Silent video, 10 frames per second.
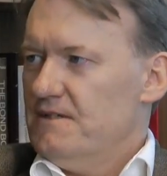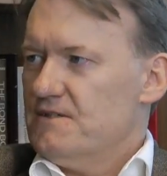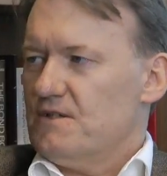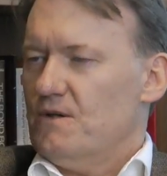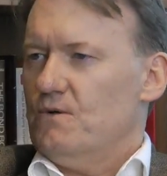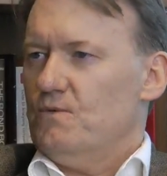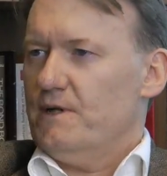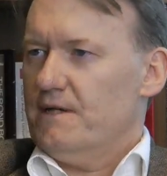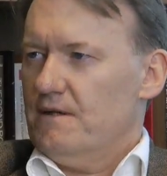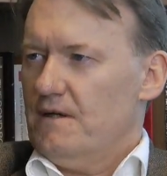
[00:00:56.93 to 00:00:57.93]
So
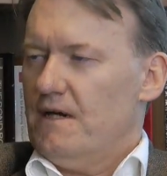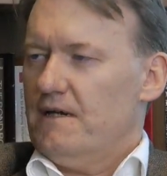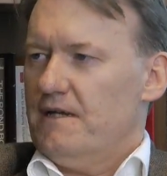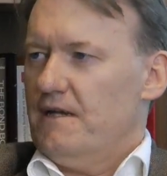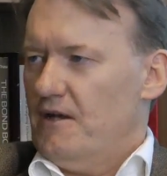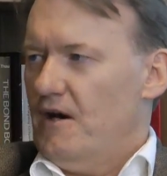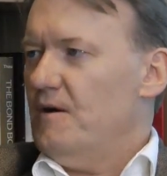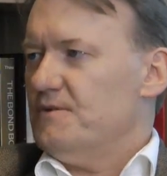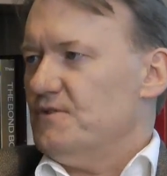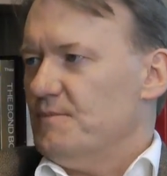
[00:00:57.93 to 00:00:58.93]
we, in
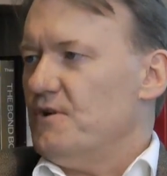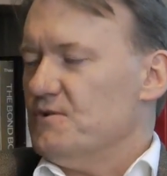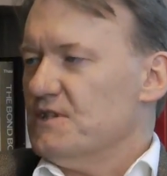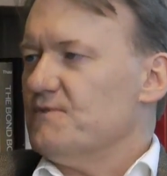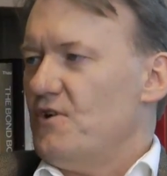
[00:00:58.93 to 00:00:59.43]
our sort of process,